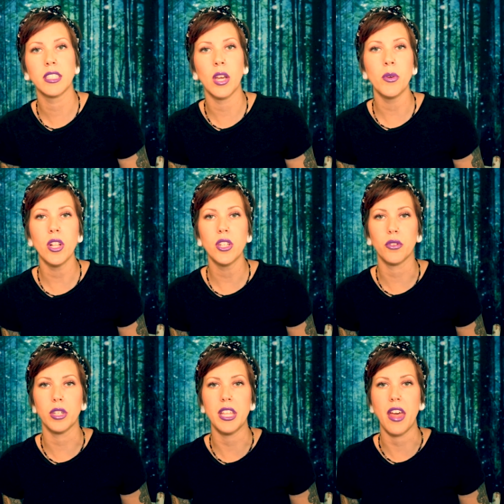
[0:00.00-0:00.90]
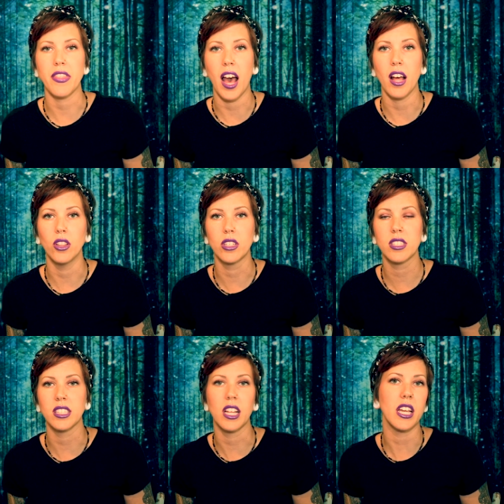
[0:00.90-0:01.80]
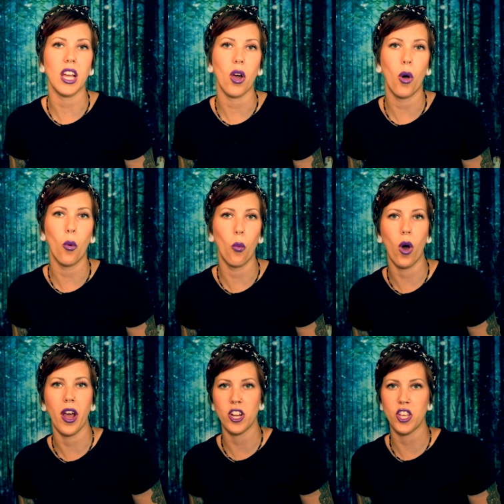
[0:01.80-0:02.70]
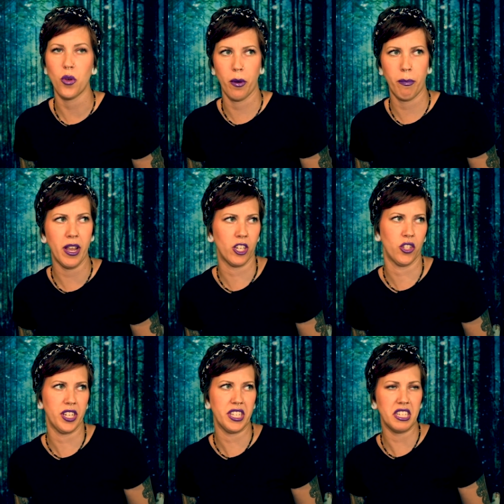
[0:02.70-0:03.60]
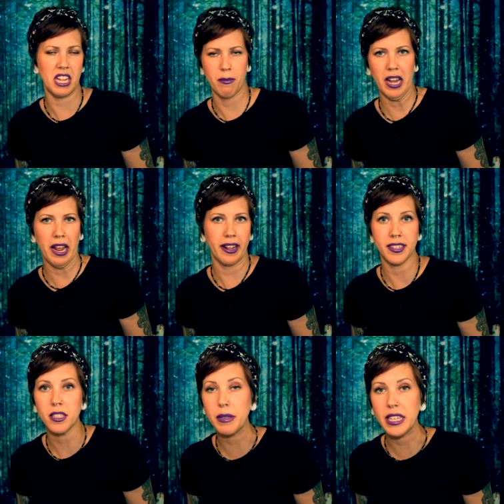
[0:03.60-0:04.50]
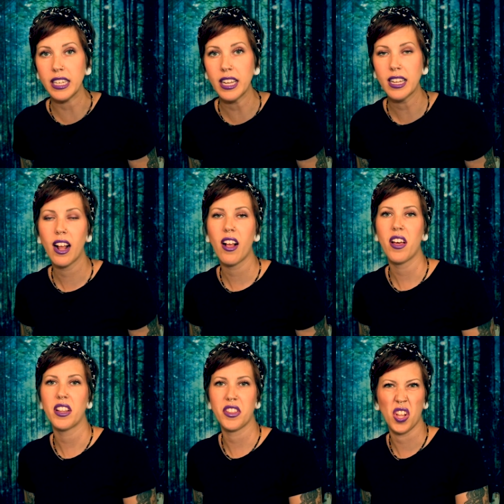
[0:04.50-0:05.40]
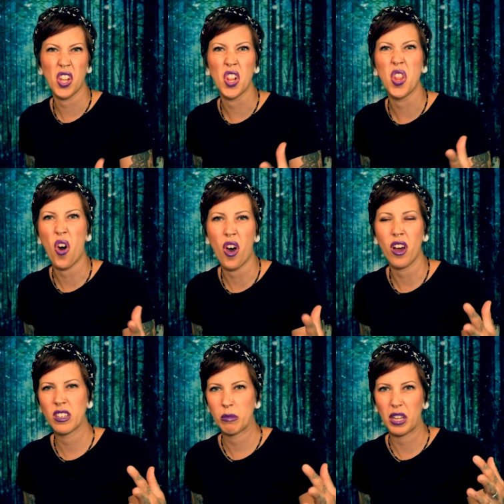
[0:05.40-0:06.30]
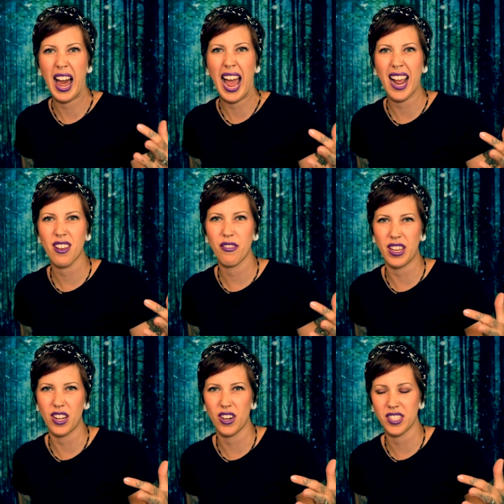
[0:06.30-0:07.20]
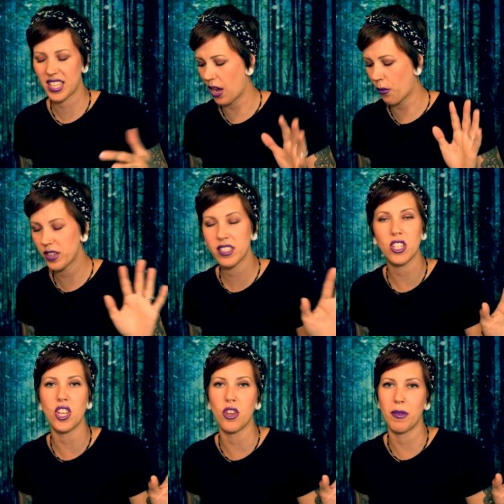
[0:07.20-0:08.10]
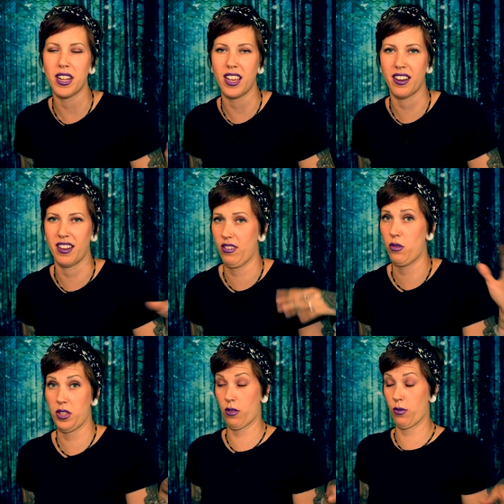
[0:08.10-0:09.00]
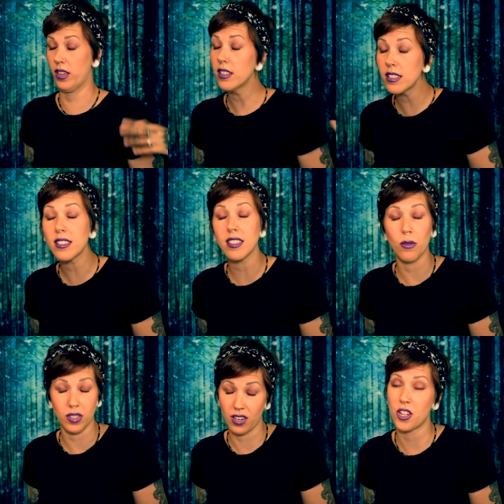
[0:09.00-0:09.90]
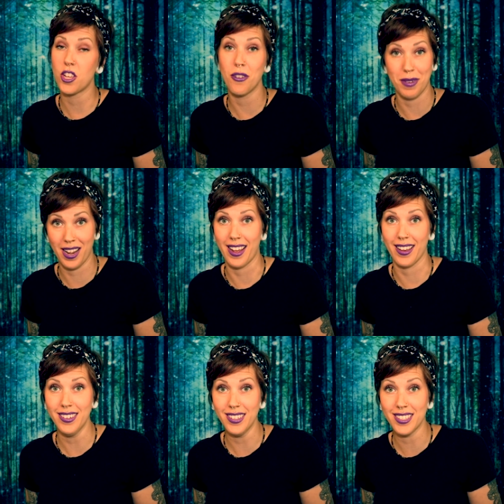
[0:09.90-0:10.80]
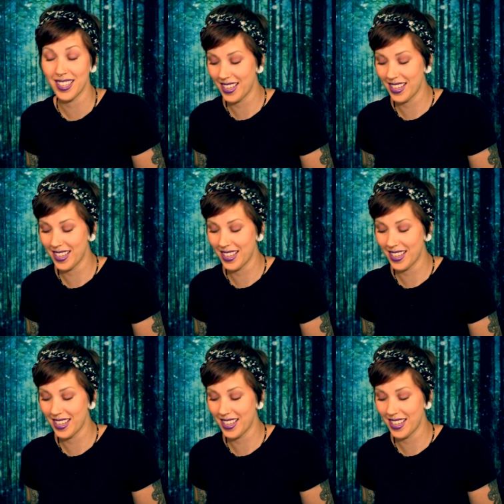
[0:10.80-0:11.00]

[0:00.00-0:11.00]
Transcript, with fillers: Can we all agree that that looks like what you would picture a demon hand to be? The long black fingers, like that wasn't a human hand. I don't know what that was. It was not a human hand.